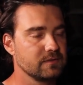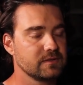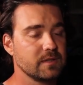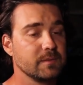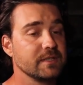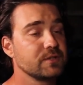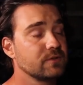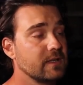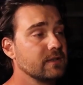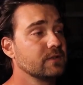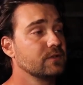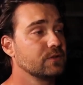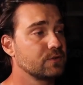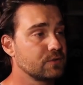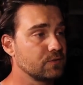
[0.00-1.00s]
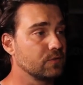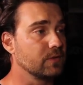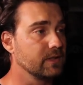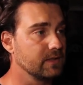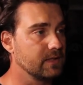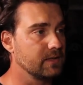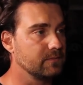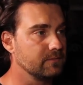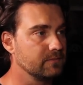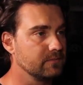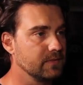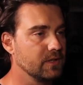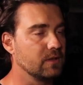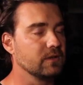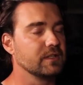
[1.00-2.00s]
somebody's trying to destroy them,
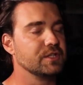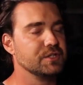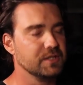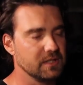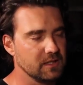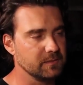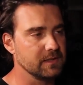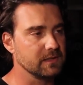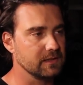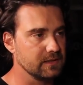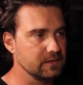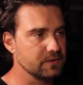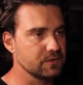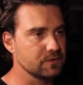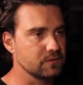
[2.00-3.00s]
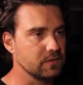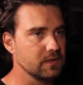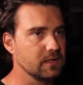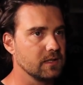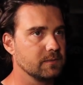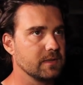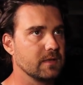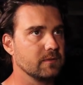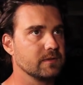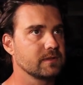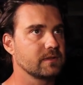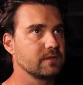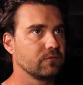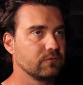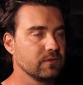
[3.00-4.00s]
legitimately destroy them. It
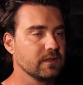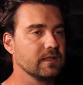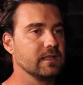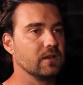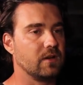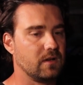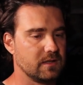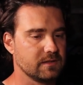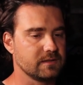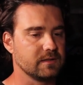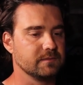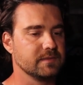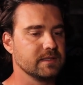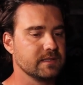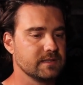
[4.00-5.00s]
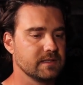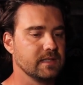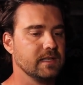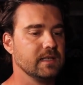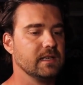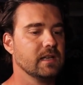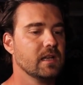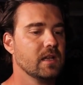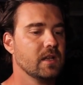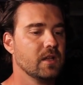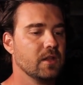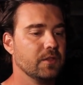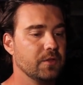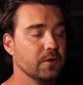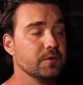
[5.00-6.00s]
was really awesome to see
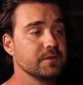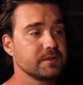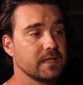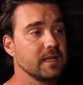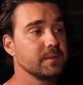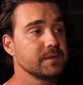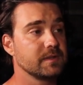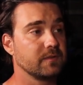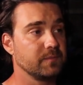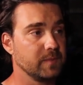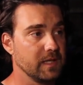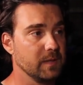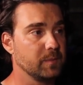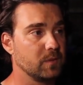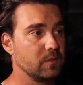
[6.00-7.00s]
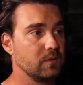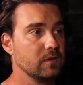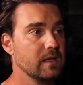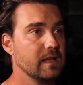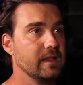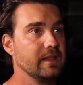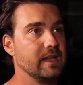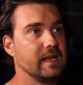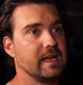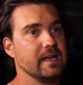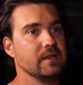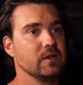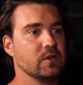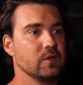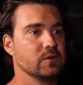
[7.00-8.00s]
those types of people that
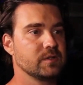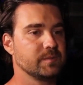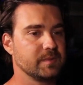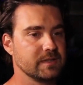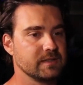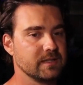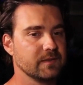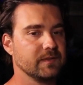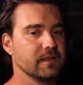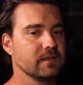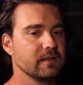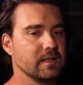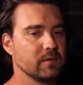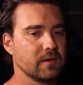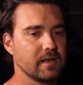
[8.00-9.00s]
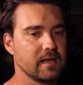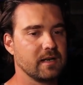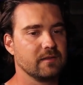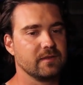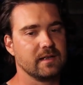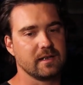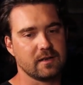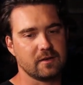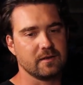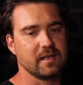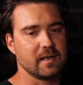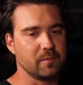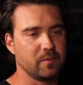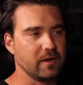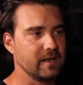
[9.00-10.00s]
I know specifically were kind of like, oh
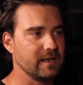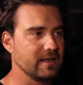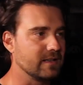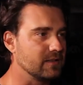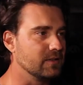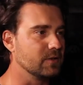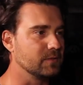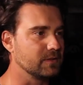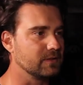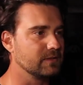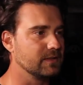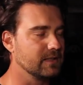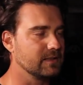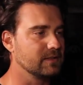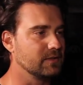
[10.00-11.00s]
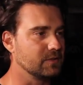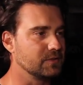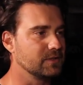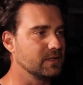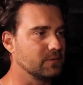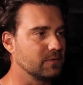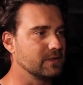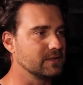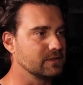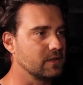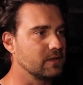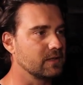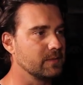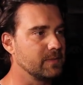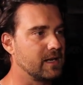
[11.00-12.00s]
yeah, Brad, he doesn't know shit what he's
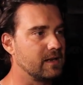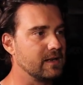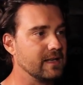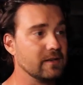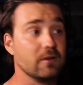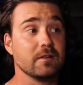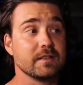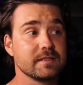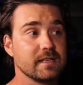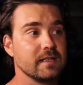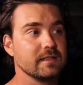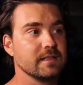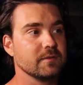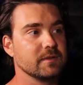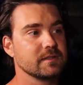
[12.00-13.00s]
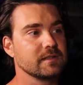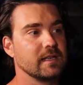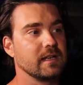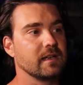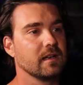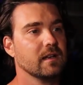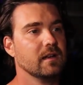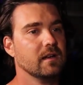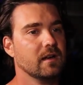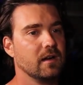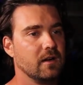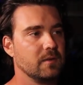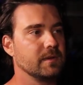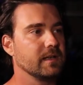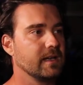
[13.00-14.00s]
talking about. And all of a sudden it was like,
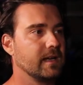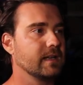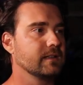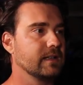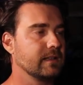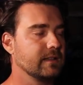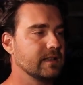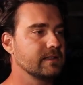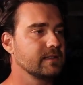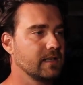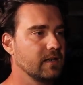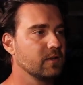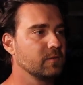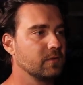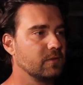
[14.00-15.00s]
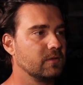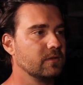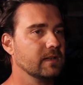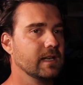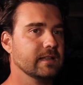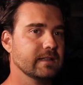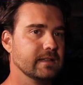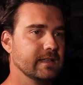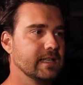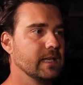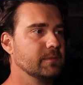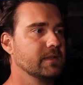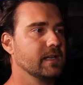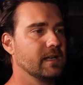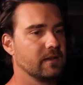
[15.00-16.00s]
oh my God, like that's terrible. And then they
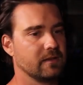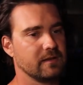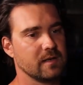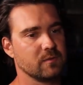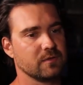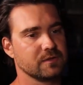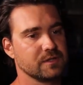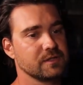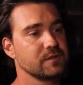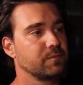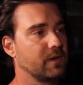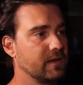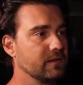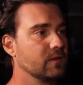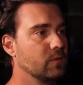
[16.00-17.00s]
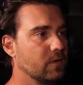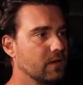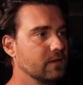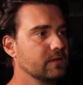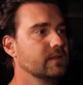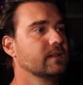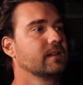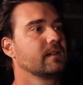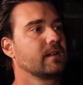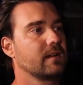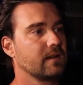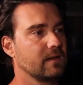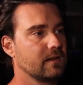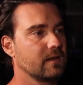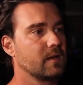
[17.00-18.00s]
came together and were just spreading the word to
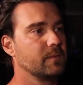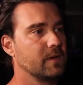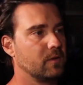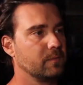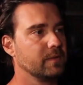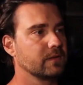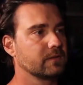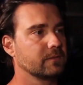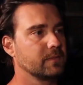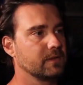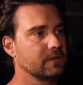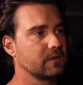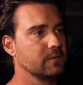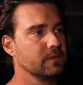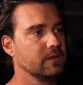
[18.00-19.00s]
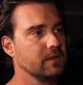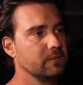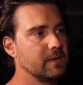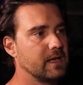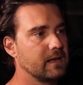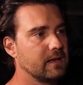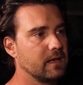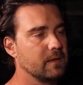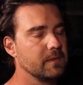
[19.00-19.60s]
come help build the community back